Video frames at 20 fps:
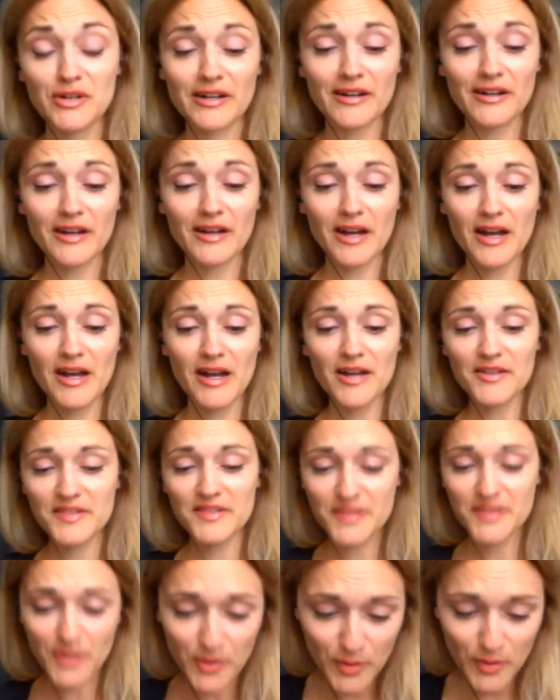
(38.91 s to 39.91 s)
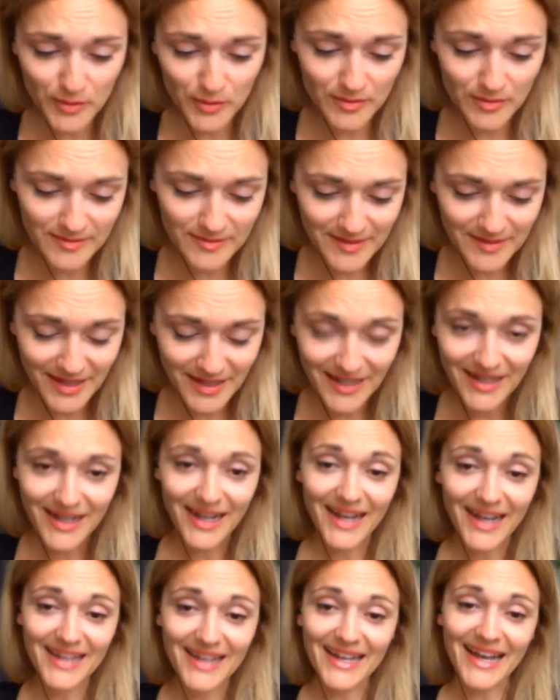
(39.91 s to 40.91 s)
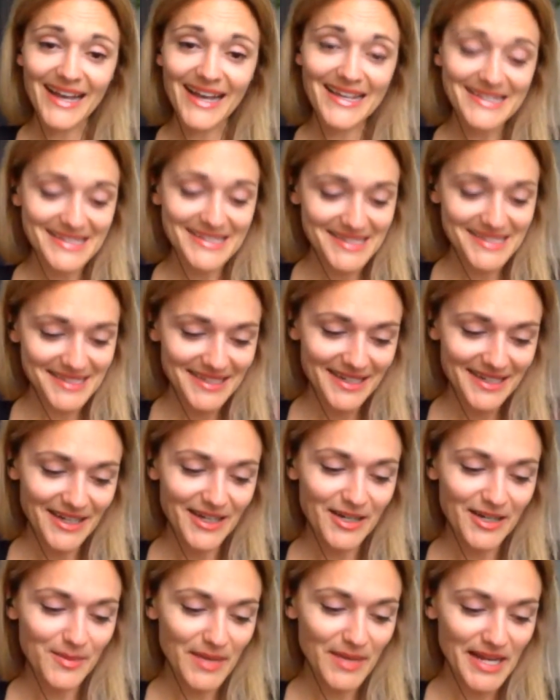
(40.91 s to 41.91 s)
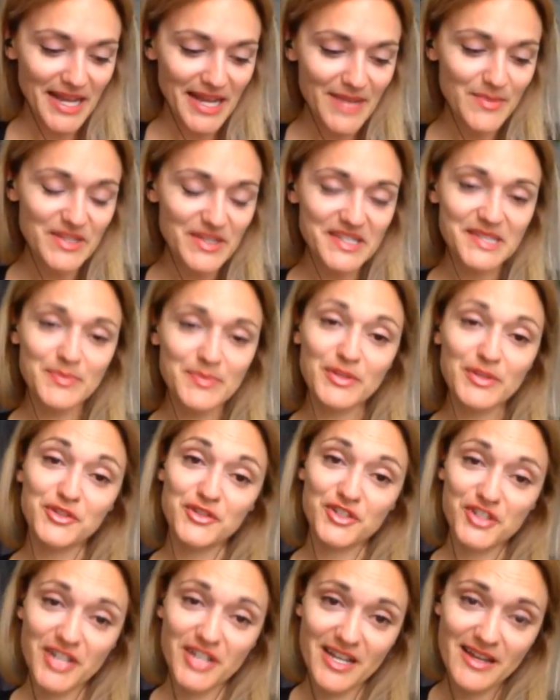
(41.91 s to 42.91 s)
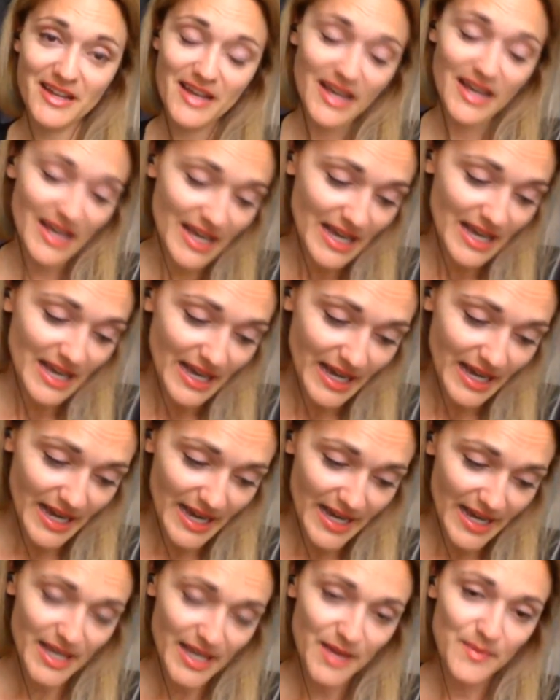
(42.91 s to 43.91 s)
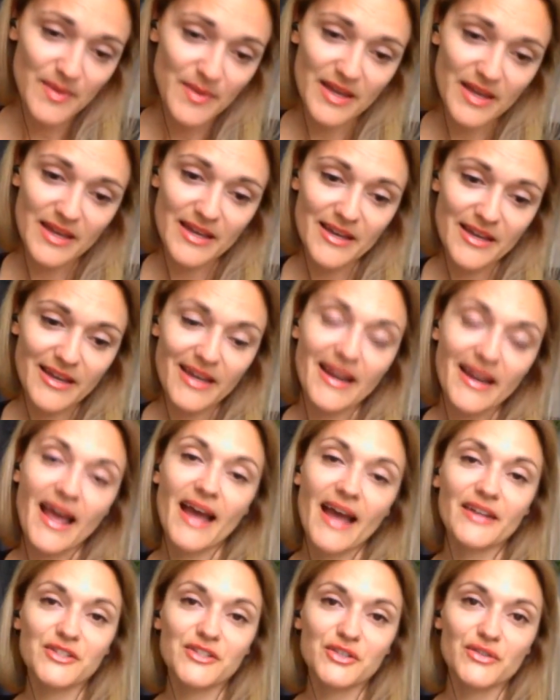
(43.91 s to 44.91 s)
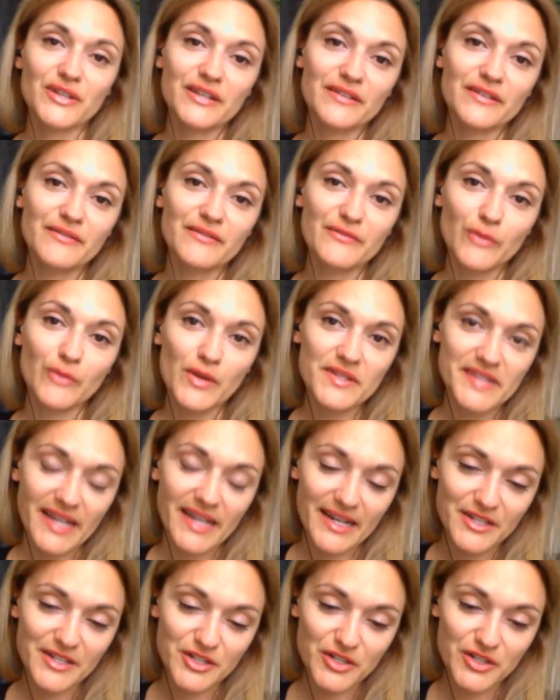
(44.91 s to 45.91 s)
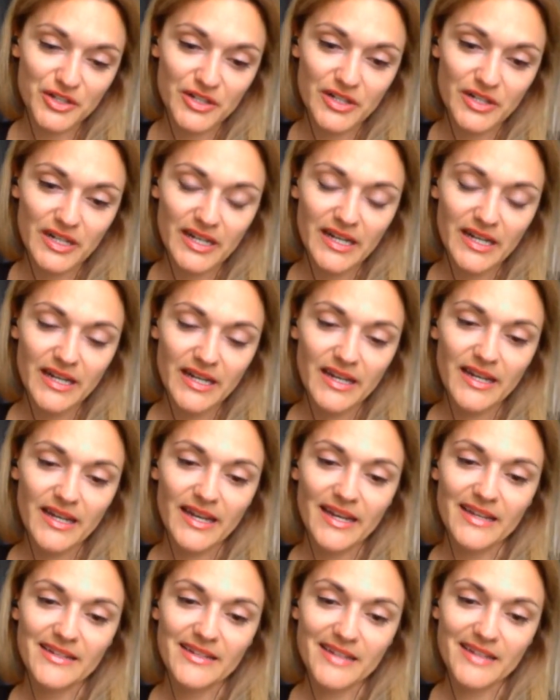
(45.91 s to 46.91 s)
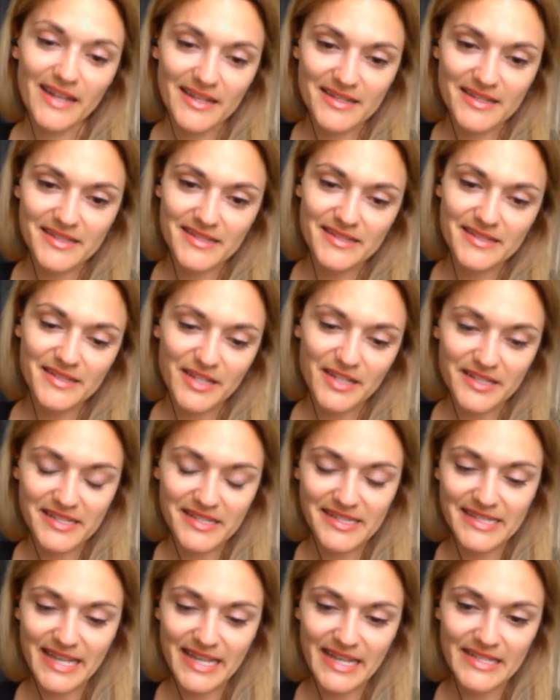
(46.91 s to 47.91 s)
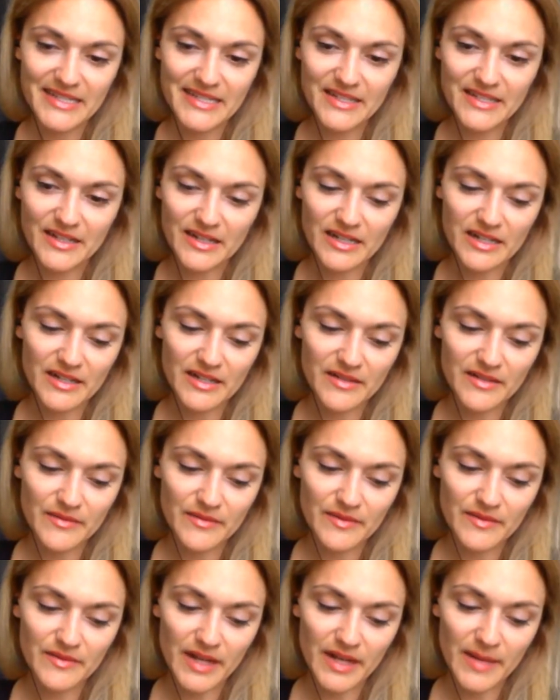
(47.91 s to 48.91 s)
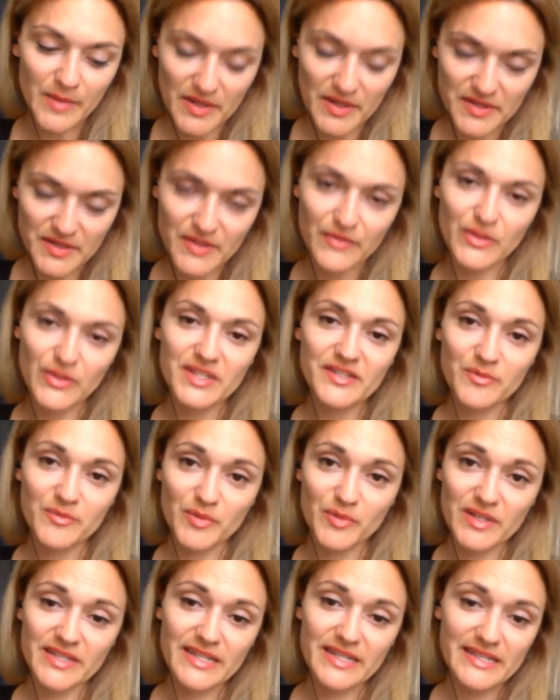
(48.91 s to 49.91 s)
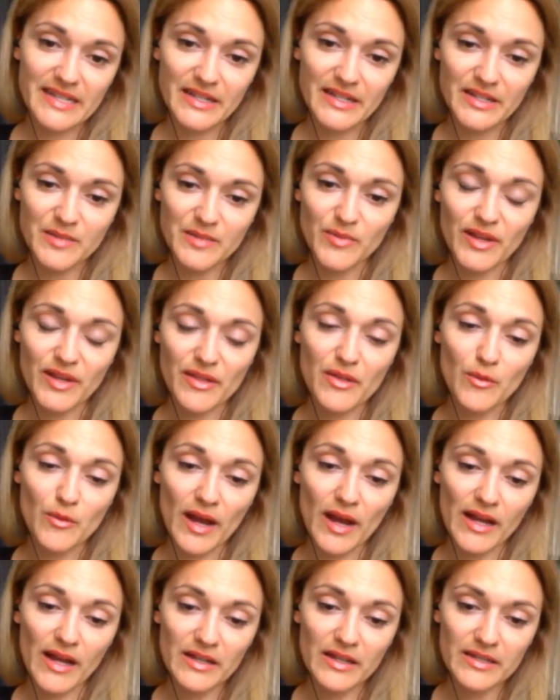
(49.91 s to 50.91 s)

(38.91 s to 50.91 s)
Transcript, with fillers: Hi guys, my name is Patricia. I am an actor and voice actor, and as Jesse said, I'm also the voice of Princess Zelda in Breath of the Wild.